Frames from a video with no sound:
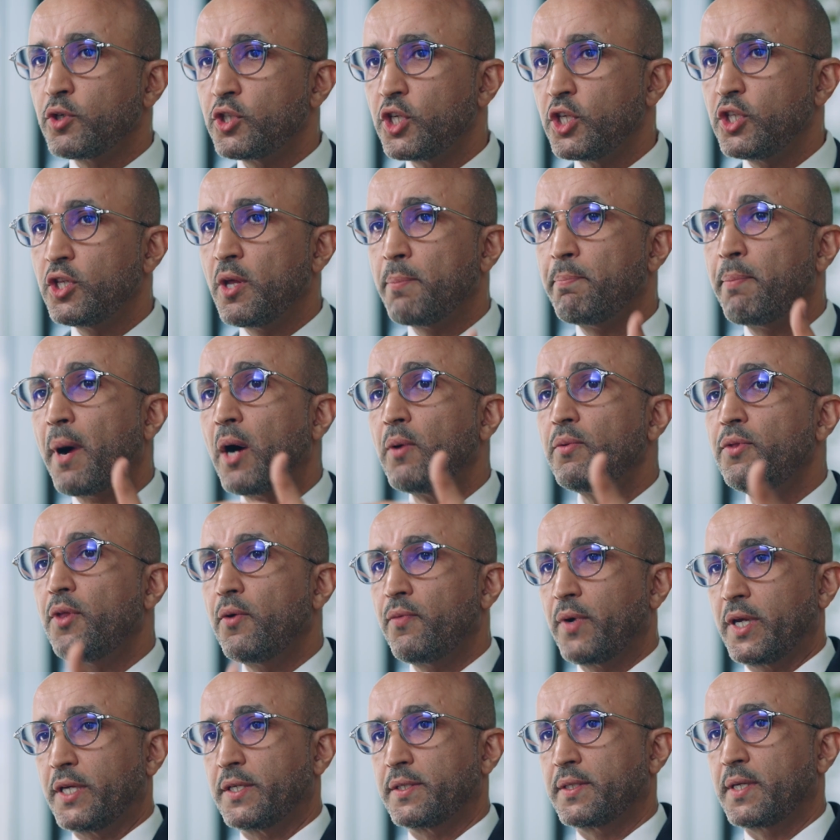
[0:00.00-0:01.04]
pushing the
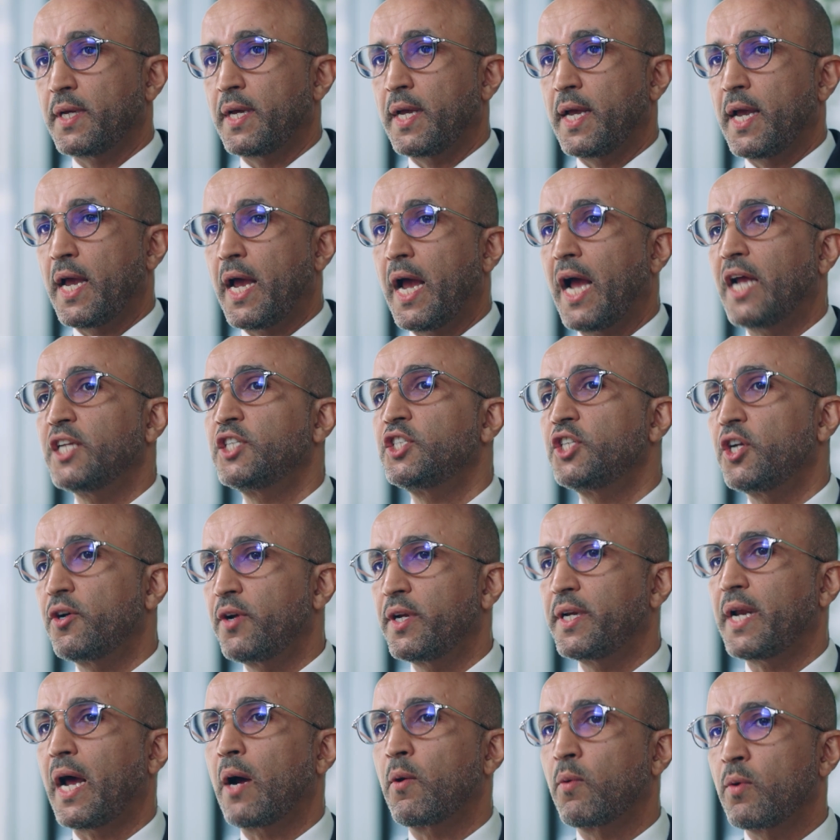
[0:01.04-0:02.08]
boundaries and
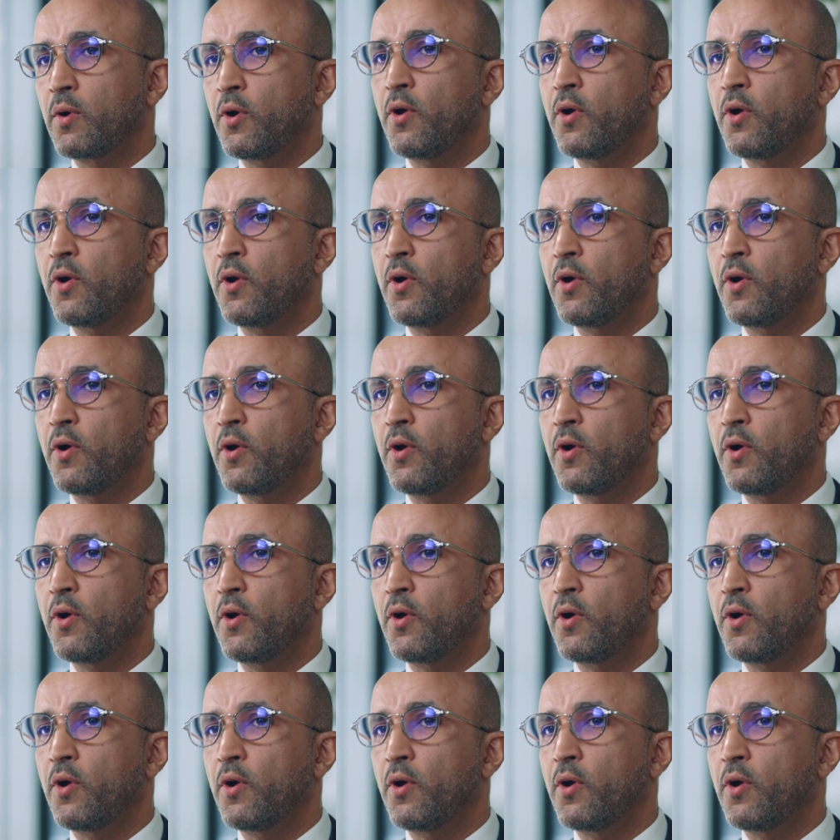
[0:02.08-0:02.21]
sharing our